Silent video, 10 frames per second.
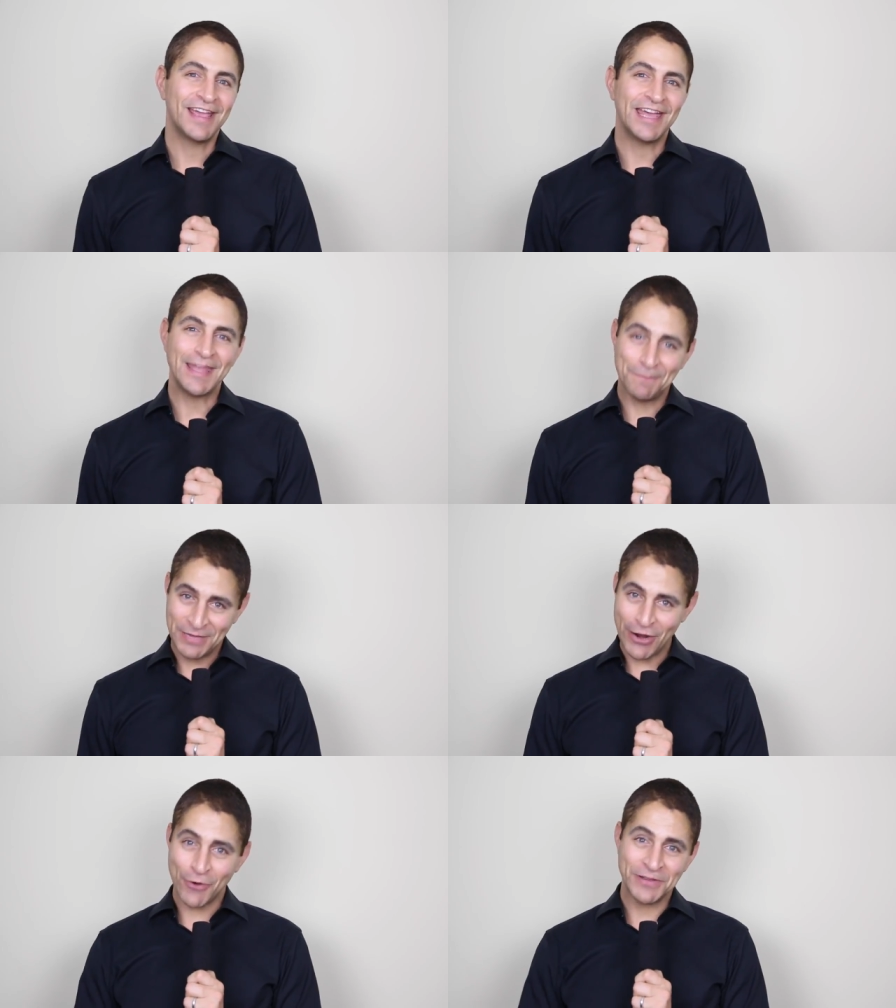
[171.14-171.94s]
And then
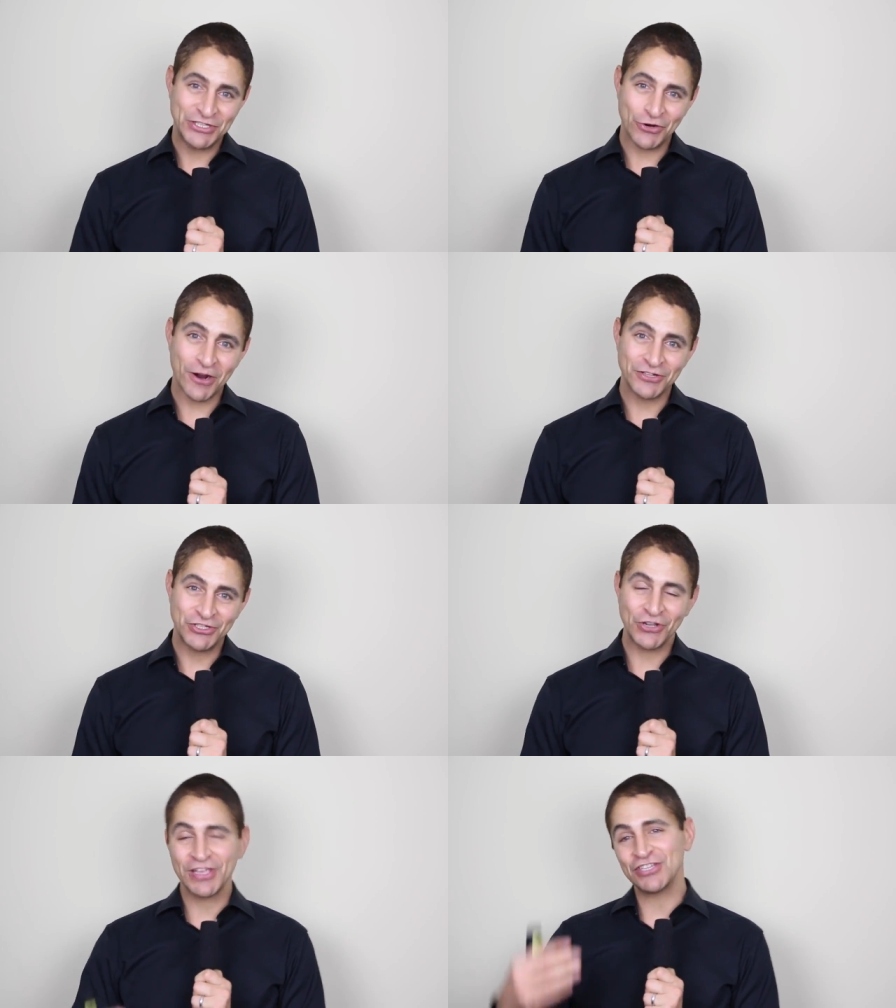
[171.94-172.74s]
Pierre Omidyar
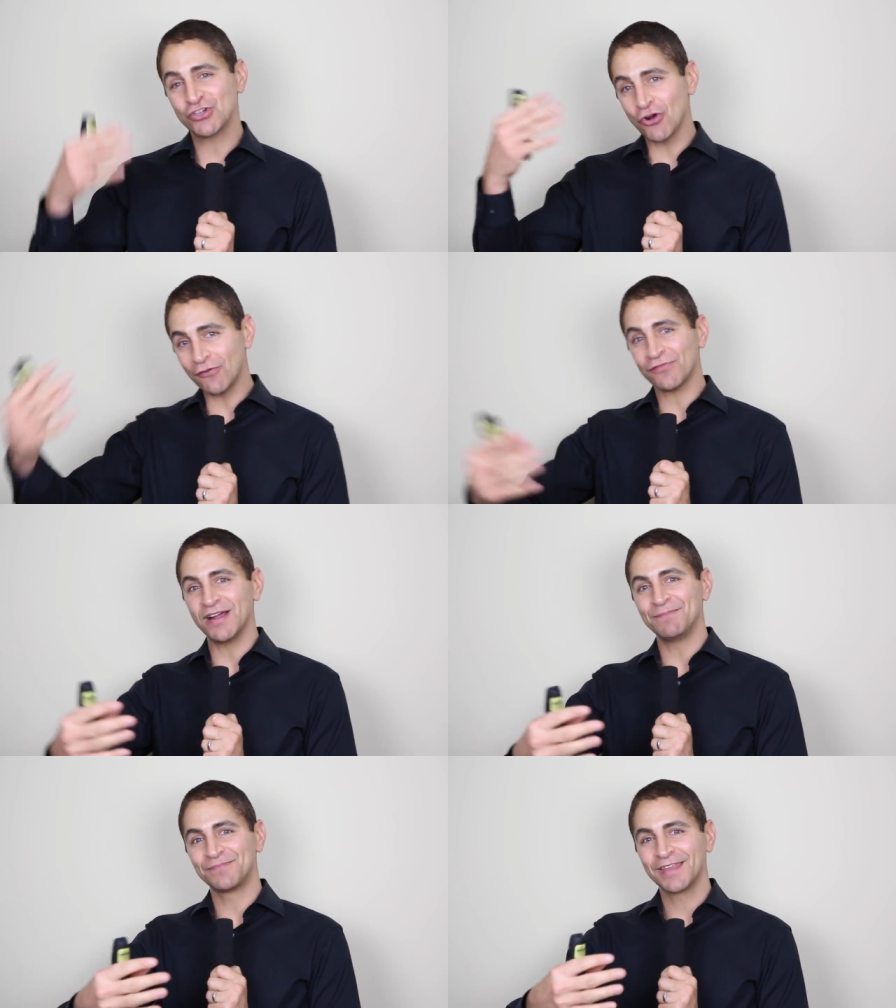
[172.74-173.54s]
took his
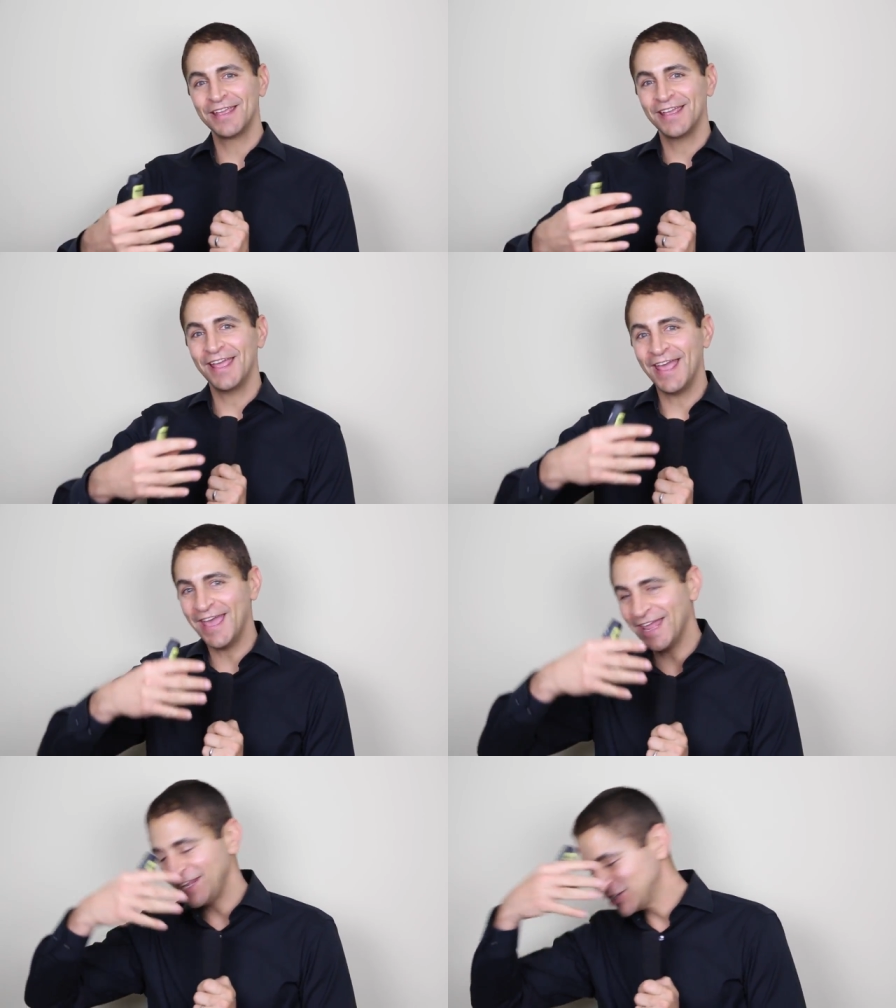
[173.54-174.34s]
girlfriend
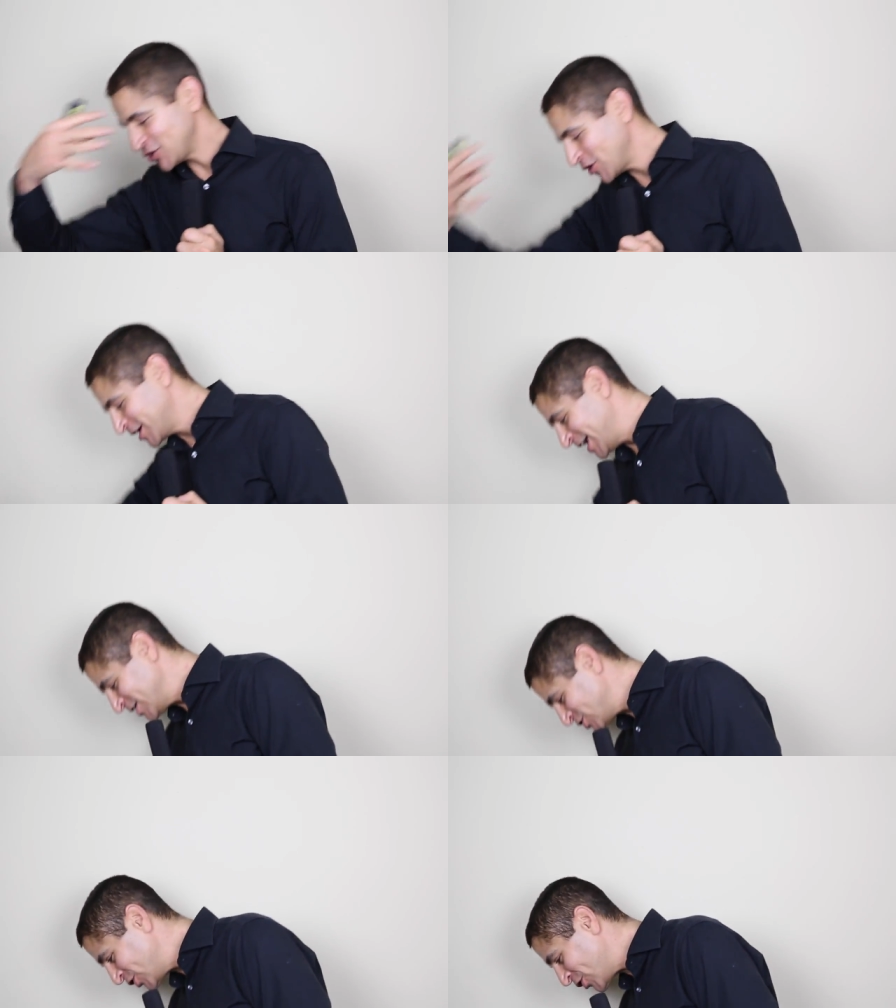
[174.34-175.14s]
and he started
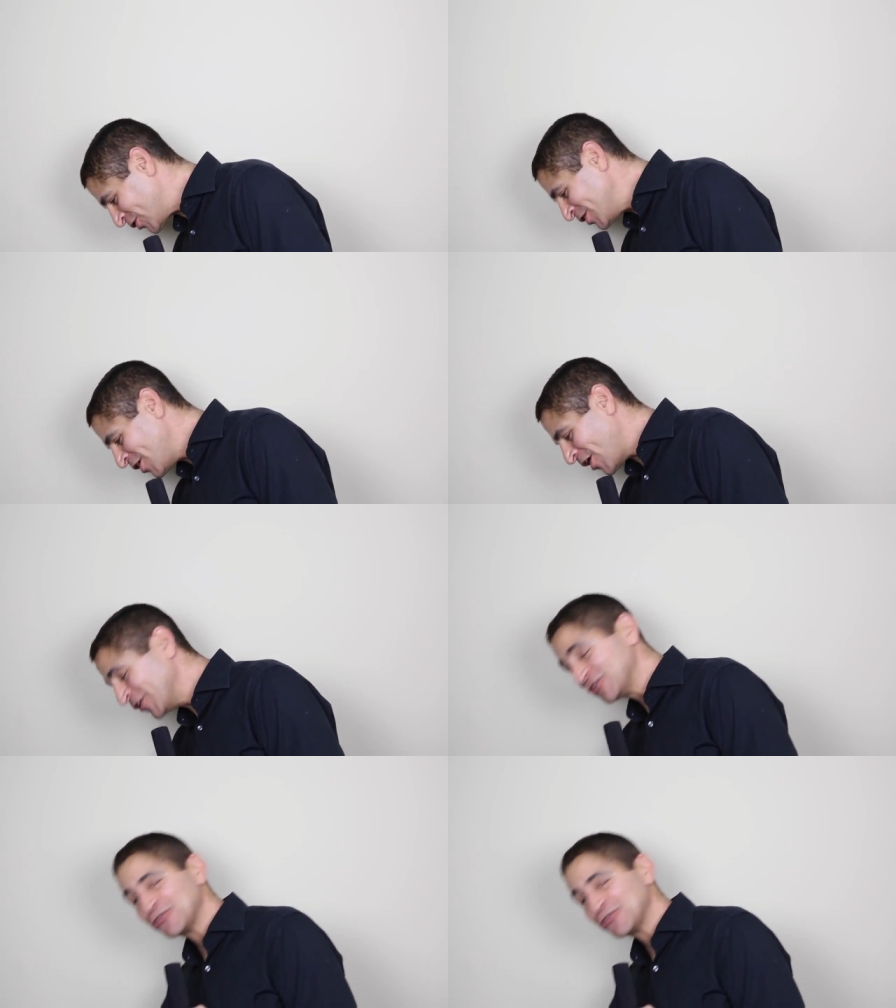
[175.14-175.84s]
kissing her on the